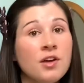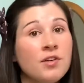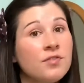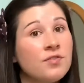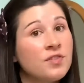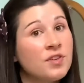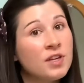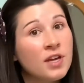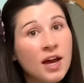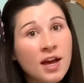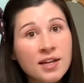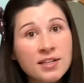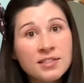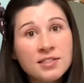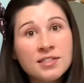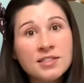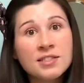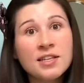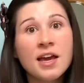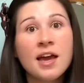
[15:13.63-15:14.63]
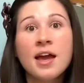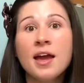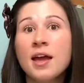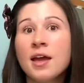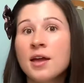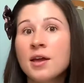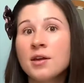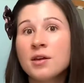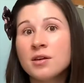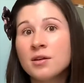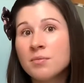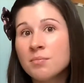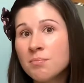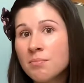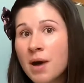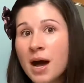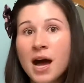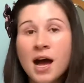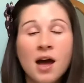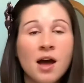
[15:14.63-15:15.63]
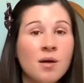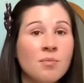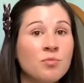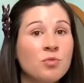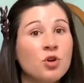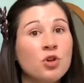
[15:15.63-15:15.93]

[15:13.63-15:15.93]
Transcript: fiance, mom,